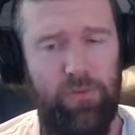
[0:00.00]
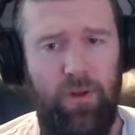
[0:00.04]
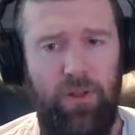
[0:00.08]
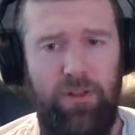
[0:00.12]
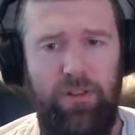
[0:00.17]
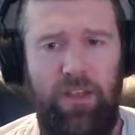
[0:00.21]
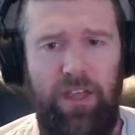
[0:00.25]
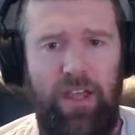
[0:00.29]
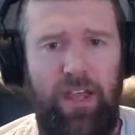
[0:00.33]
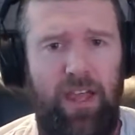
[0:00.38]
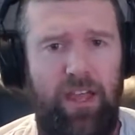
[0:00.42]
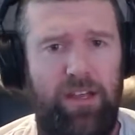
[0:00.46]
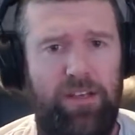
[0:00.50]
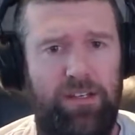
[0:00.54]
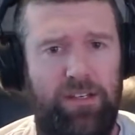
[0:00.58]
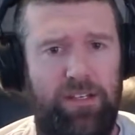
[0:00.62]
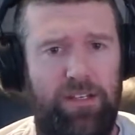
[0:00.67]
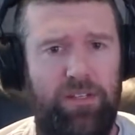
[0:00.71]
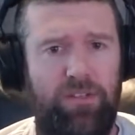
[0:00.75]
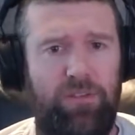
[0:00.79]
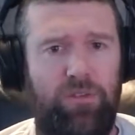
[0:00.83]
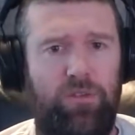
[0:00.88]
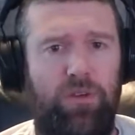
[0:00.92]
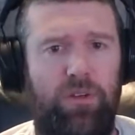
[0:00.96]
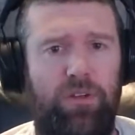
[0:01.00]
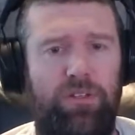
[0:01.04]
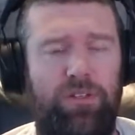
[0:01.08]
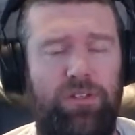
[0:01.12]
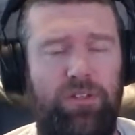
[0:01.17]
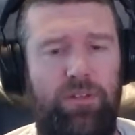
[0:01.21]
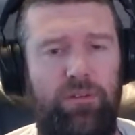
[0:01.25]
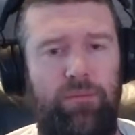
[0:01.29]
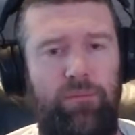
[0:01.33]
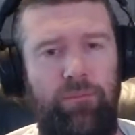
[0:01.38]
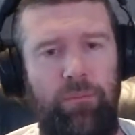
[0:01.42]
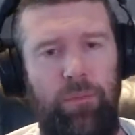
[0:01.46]
Is while they had an
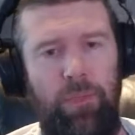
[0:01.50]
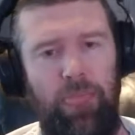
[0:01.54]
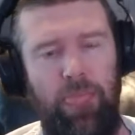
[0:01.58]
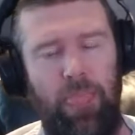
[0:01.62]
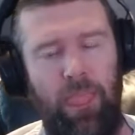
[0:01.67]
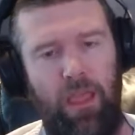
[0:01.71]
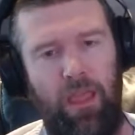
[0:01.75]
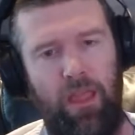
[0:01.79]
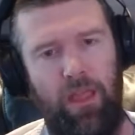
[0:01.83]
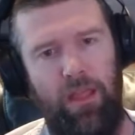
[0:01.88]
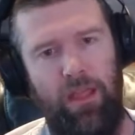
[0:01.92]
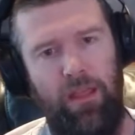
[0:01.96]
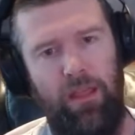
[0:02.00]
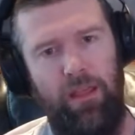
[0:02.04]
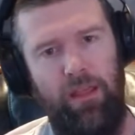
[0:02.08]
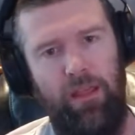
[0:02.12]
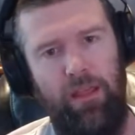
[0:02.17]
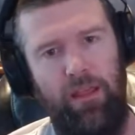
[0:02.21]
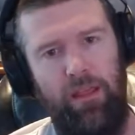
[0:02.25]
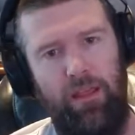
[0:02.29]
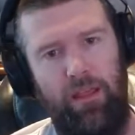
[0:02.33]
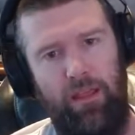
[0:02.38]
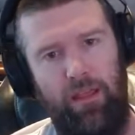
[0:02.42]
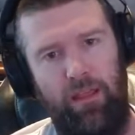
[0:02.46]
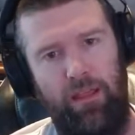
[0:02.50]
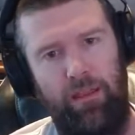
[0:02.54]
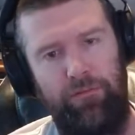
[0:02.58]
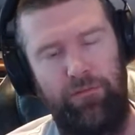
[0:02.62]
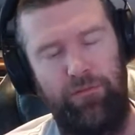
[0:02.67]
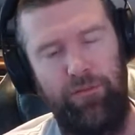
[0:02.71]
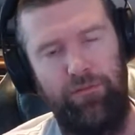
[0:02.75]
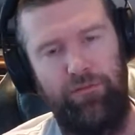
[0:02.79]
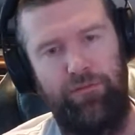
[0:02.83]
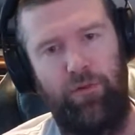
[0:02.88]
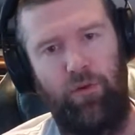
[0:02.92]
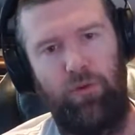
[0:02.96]
interest,
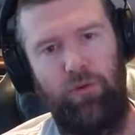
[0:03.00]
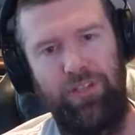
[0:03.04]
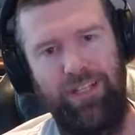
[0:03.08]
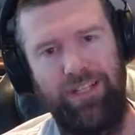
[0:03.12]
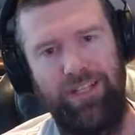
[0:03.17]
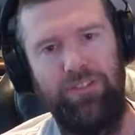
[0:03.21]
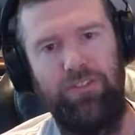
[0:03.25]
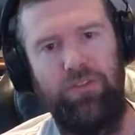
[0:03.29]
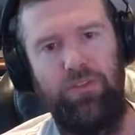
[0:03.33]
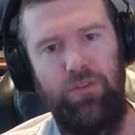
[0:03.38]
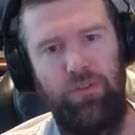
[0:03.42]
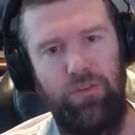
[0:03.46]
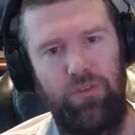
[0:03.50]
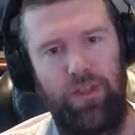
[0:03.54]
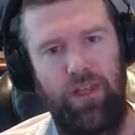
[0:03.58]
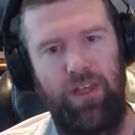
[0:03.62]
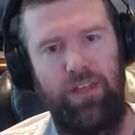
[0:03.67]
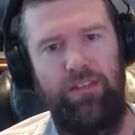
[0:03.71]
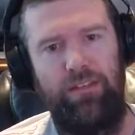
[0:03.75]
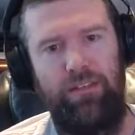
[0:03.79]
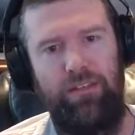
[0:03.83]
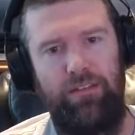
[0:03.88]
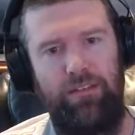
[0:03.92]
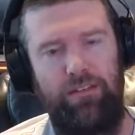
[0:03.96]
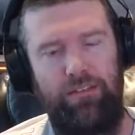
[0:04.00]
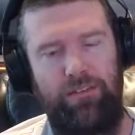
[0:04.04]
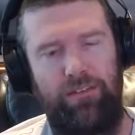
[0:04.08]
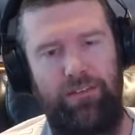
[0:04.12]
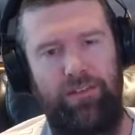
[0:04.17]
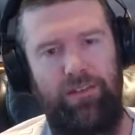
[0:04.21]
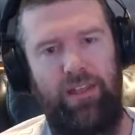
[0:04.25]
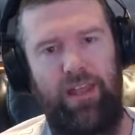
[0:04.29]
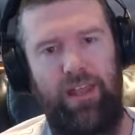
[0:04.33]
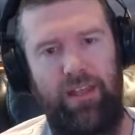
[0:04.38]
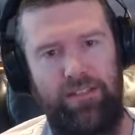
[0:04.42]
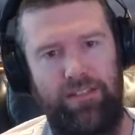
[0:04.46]
if you fall into that,
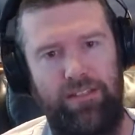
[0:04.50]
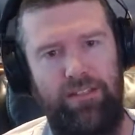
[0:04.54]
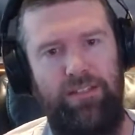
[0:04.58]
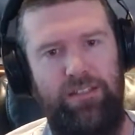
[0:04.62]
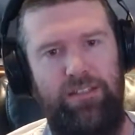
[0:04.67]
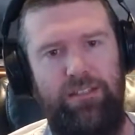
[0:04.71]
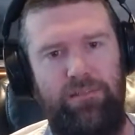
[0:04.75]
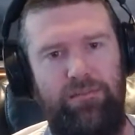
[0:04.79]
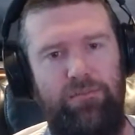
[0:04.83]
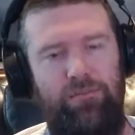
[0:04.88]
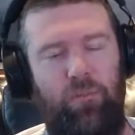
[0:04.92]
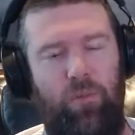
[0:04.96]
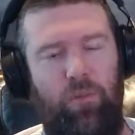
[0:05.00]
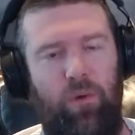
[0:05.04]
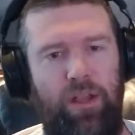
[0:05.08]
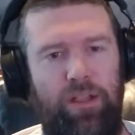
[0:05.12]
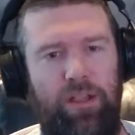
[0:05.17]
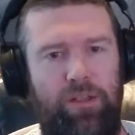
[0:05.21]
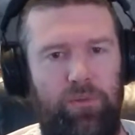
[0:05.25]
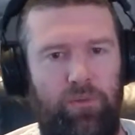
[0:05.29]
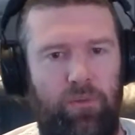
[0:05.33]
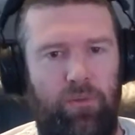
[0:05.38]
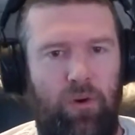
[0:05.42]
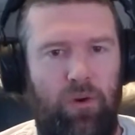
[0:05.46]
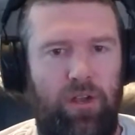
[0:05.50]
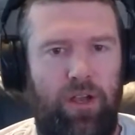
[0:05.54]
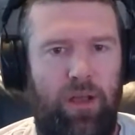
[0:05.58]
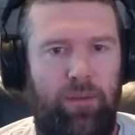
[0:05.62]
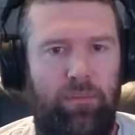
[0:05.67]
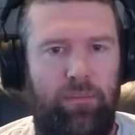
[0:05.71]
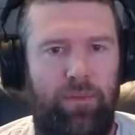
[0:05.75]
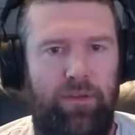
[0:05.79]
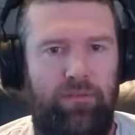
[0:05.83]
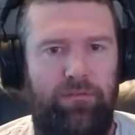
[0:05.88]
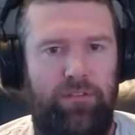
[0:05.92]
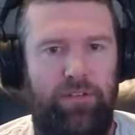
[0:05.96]
that's why you rock
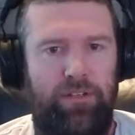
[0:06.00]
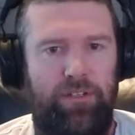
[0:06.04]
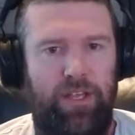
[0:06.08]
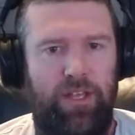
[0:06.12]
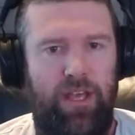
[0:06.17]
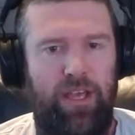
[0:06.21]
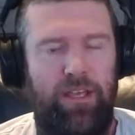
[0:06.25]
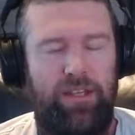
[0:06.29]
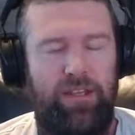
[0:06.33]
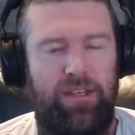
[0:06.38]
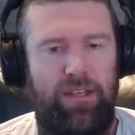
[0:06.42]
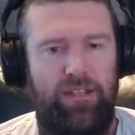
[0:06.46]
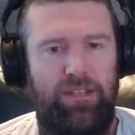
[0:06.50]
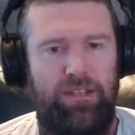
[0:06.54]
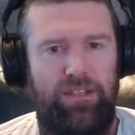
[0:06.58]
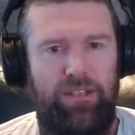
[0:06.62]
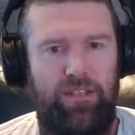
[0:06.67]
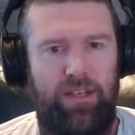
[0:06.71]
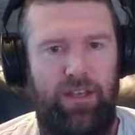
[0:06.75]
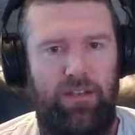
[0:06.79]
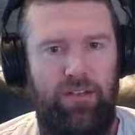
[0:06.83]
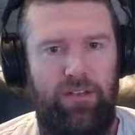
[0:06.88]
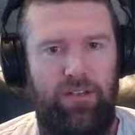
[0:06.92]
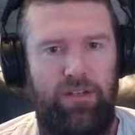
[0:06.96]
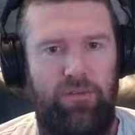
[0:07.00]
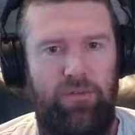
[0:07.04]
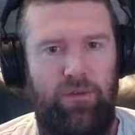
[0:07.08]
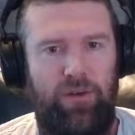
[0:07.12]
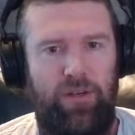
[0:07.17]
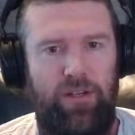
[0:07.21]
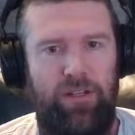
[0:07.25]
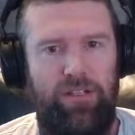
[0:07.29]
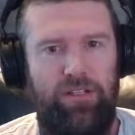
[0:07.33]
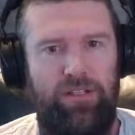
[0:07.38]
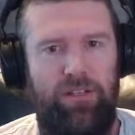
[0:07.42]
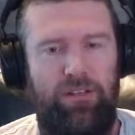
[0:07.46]
up every day, and that's the only
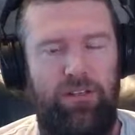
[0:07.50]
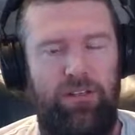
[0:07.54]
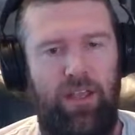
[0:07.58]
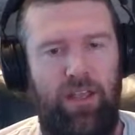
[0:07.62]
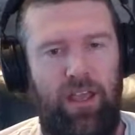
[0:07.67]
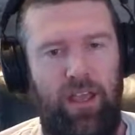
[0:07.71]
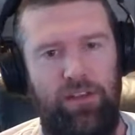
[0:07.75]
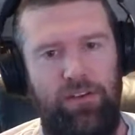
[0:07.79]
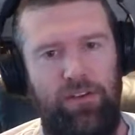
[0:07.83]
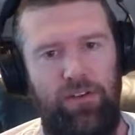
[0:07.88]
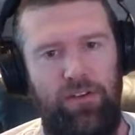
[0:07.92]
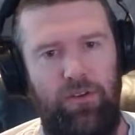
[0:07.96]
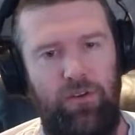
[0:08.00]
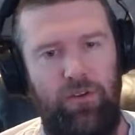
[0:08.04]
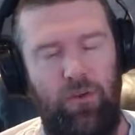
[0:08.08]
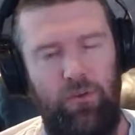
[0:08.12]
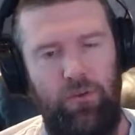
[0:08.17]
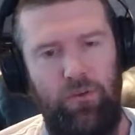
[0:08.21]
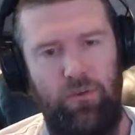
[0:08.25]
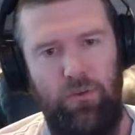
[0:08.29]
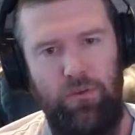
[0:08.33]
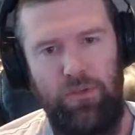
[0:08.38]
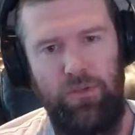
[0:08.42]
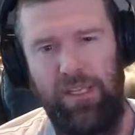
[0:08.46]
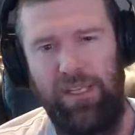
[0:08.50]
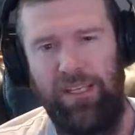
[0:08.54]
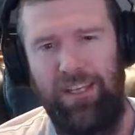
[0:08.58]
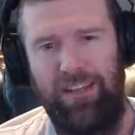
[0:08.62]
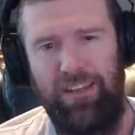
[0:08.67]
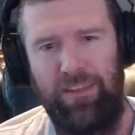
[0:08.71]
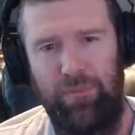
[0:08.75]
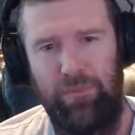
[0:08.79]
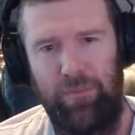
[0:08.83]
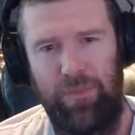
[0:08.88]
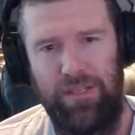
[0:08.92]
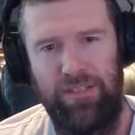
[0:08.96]
reason. And you're not
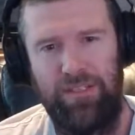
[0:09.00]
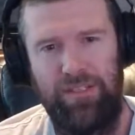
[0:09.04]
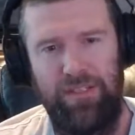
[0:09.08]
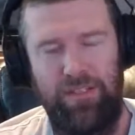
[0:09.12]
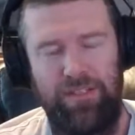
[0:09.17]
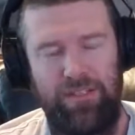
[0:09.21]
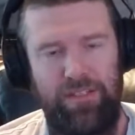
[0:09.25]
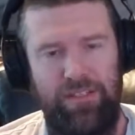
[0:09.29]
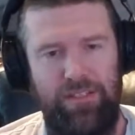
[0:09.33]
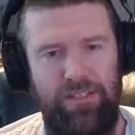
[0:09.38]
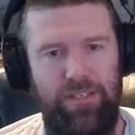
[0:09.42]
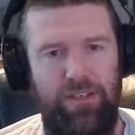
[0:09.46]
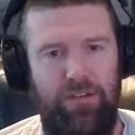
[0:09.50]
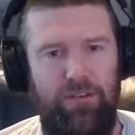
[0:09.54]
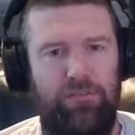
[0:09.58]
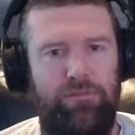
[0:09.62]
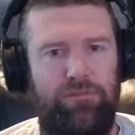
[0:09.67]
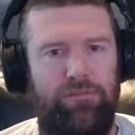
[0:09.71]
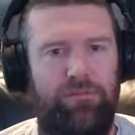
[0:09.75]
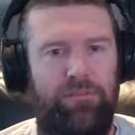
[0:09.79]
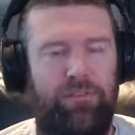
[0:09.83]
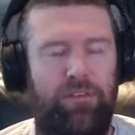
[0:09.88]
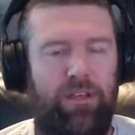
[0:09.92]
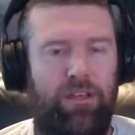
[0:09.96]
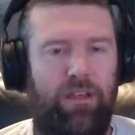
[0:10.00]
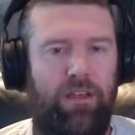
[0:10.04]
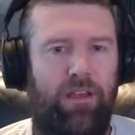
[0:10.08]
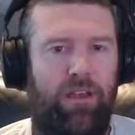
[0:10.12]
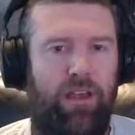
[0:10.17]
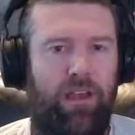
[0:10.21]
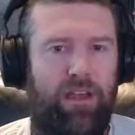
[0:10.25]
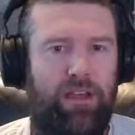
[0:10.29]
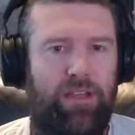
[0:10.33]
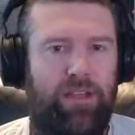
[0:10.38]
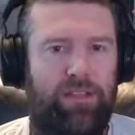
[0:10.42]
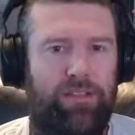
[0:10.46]
looking at the business itself
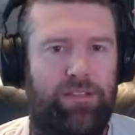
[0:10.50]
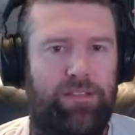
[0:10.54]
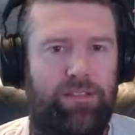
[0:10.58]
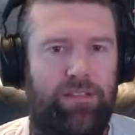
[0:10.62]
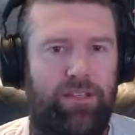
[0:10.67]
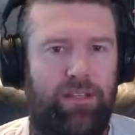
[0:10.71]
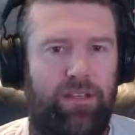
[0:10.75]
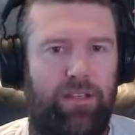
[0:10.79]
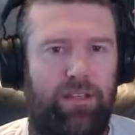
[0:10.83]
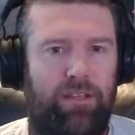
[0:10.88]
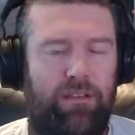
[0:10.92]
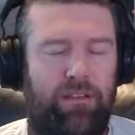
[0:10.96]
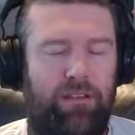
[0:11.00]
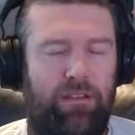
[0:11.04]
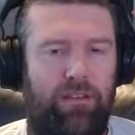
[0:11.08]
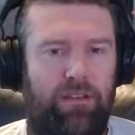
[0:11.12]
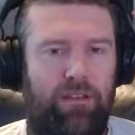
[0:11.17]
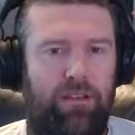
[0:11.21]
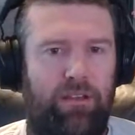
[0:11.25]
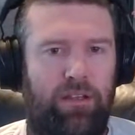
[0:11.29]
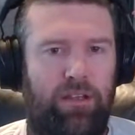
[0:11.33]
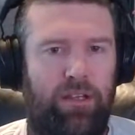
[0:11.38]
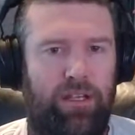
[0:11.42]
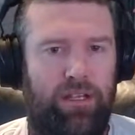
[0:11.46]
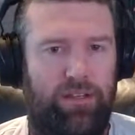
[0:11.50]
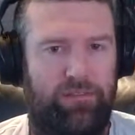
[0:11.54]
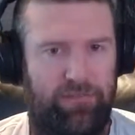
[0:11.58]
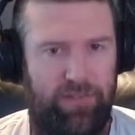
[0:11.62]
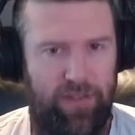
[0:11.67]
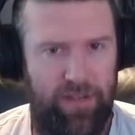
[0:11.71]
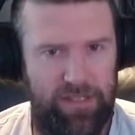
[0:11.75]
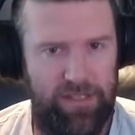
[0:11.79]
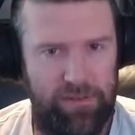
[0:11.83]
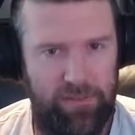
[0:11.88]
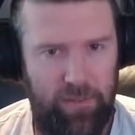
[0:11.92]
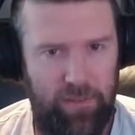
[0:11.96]
as a
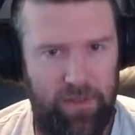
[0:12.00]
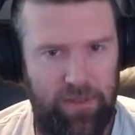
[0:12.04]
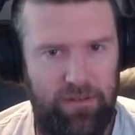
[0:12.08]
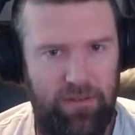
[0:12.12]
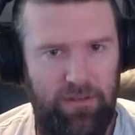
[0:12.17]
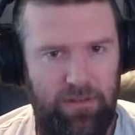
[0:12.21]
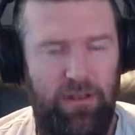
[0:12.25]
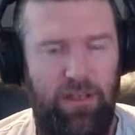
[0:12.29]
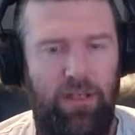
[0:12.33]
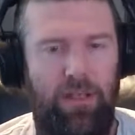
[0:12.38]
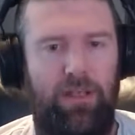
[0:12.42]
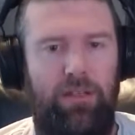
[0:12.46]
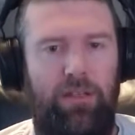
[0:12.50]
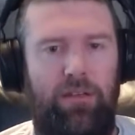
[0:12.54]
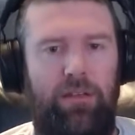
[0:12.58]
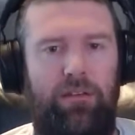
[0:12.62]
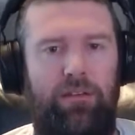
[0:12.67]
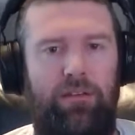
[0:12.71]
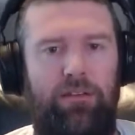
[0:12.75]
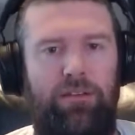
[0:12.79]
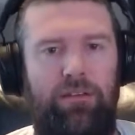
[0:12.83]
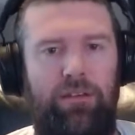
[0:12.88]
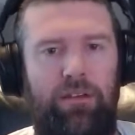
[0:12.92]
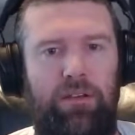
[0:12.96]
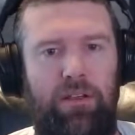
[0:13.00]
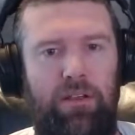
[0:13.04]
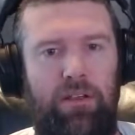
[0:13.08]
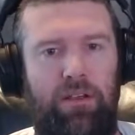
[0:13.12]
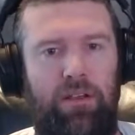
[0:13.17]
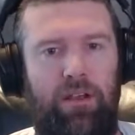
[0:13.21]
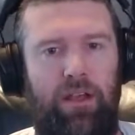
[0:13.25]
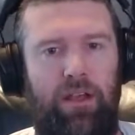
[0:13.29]
investment and